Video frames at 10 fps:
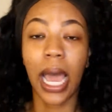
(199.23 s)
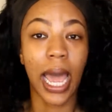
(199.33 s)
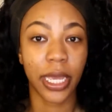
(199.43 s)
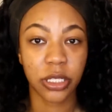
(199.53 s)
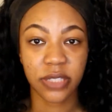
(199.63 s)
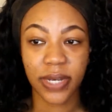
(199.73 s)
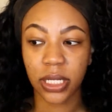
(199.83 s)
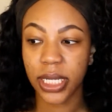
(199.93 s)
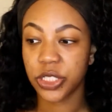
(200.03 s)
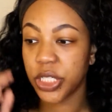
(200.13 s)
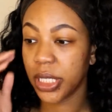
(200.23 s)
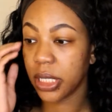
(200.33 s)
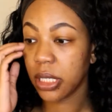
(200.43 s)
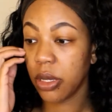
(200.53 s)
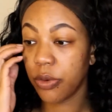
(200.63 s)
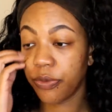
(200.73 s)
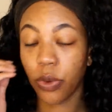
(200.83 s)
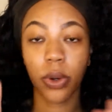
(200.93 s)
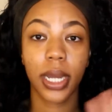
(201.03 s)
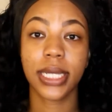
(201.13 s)
I use foundation
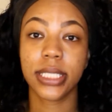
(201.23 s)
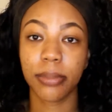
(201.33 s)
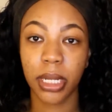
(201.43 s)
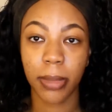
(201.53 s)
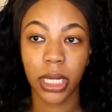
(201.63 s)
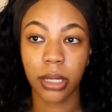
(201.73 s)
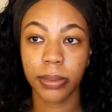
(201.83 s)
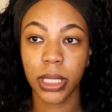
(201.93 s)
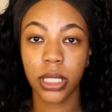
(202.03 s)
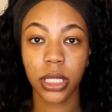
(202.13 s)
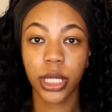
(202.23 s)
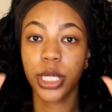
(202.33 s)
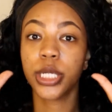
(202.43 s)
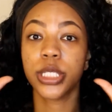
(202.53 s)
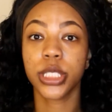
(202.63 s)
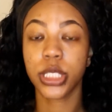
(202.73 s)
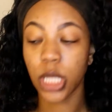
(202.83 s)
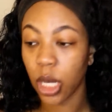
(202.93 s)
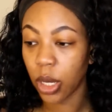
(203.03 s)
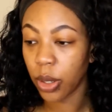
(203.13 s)
for a 10-minute makeup look.
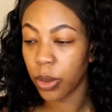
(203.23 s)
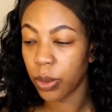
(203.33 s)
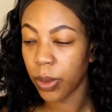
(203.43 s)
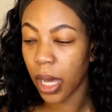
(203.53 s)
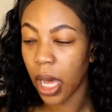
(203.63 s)
So,